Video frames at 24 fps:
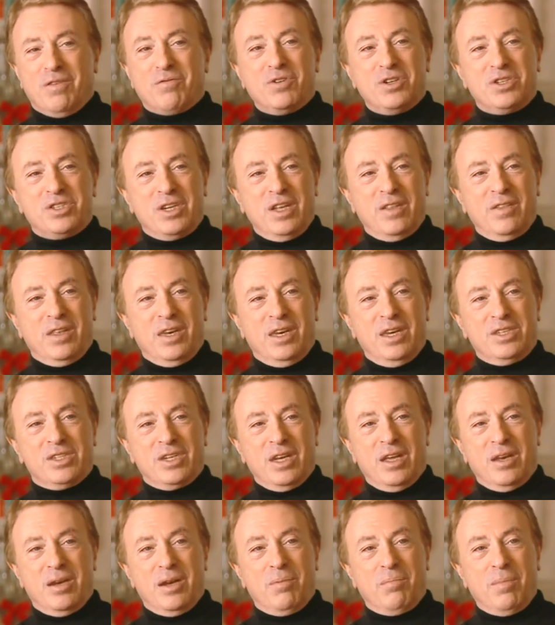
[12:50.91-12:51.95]
every scene that he's
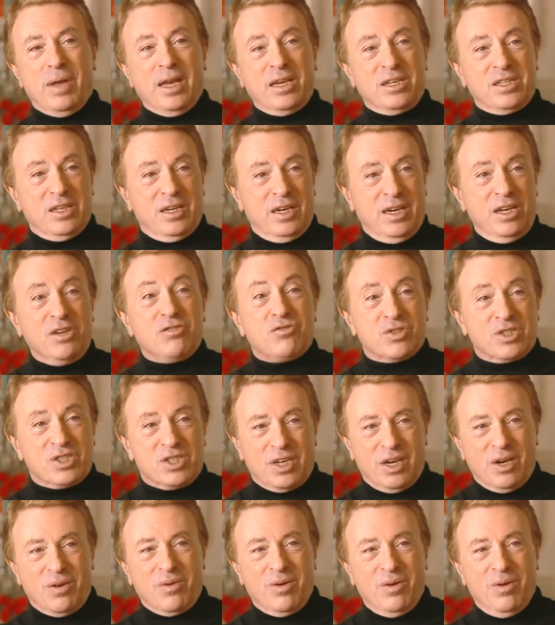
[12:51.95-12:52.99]
in and makes it
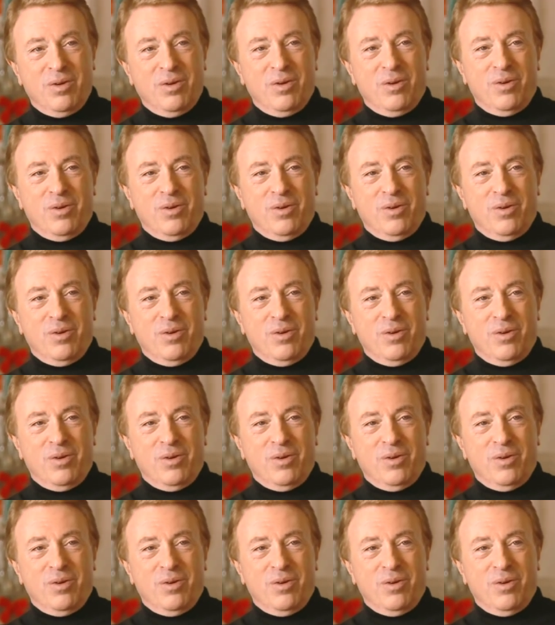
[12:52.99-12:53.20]
interesting,